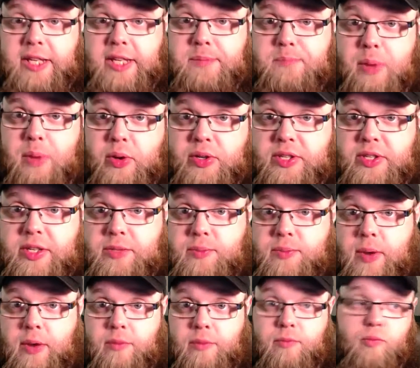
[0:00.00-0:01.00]
bots as
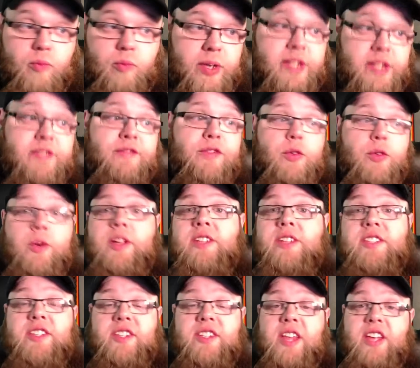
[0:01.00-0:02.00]
well. Reason for it
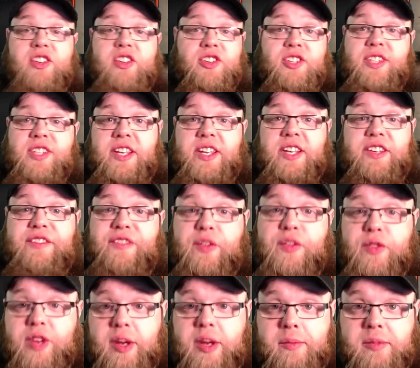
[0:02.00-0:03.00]
is that they're just there to fill
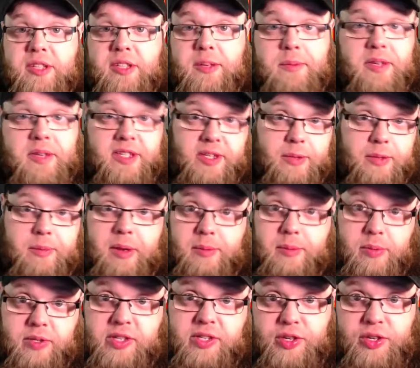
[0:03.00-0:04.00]
the numbers up until
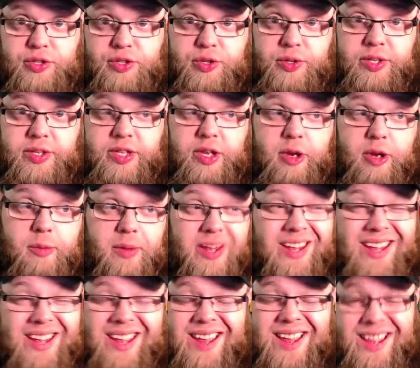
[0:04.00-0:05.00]
people start joining the lobby.
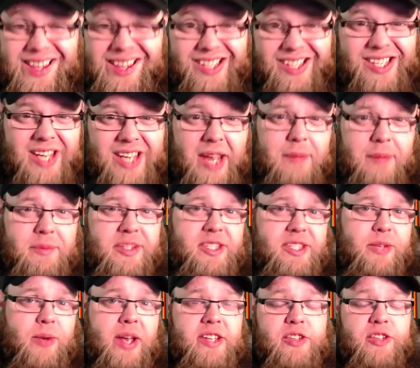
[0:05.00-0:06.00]
This game
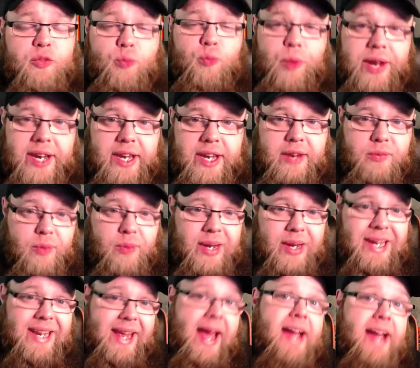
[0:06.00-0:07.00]
still has a
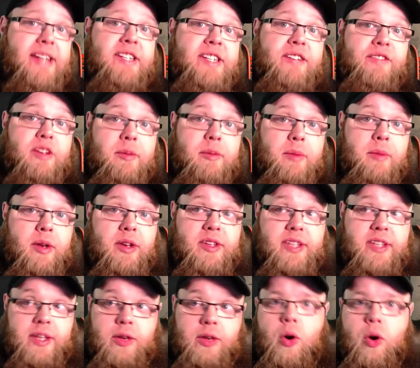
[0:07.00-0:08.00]
really active
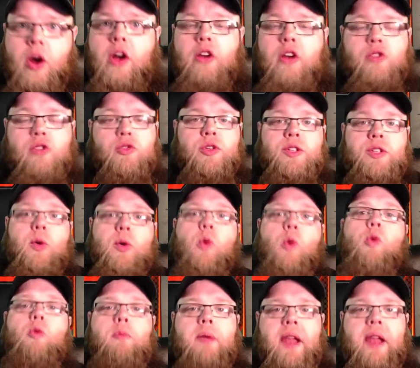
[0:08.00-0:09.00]
community across
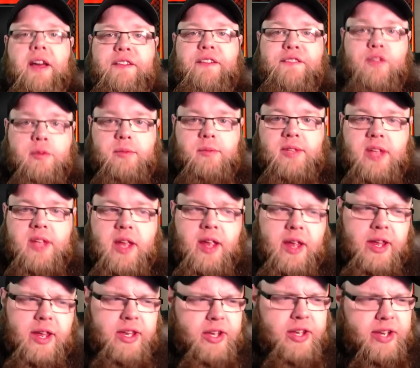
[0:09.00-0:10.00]
all platforms.
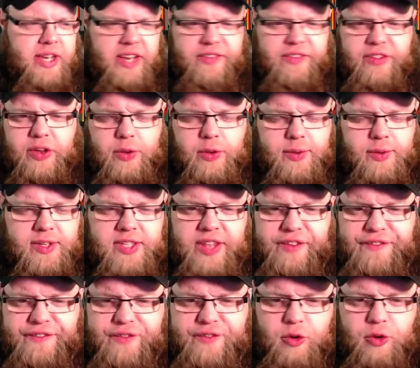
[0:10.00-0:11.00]
You can even go onto their
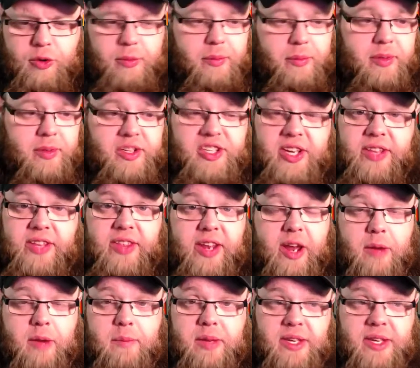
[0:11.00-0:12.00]
forum and check that
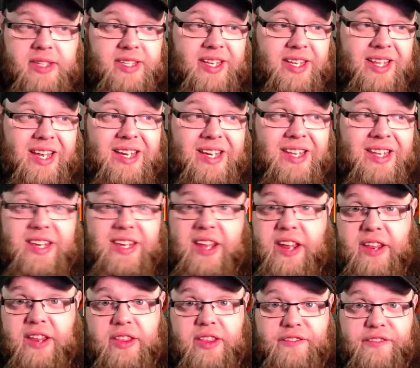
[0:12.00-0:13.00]
out, because at the end of the
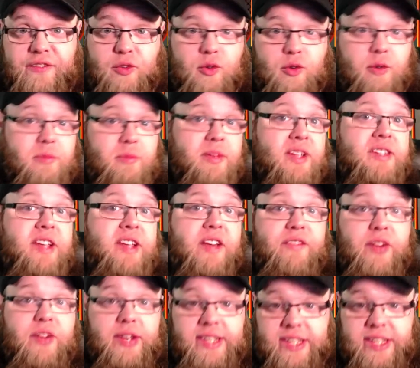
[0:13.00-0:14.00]
day, their forum does have
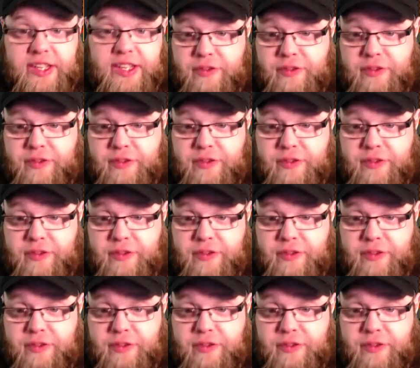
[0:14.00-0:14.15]
ideas for